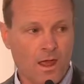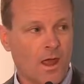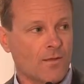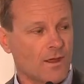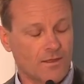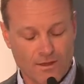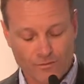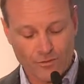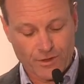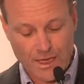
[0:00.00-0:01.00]
And then they've
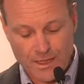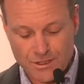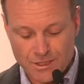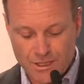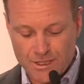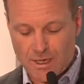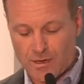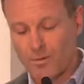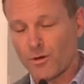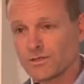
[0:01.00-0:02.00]
got the energy
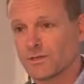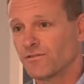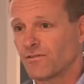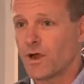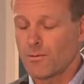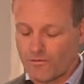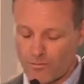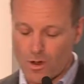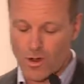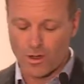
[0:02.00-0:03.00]
and a positive frame of
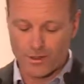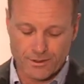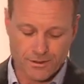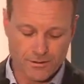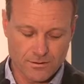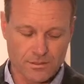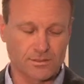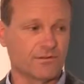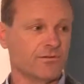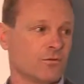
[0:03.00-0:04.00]
mind to
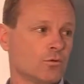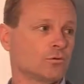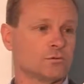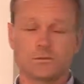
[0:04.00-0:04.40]
live a full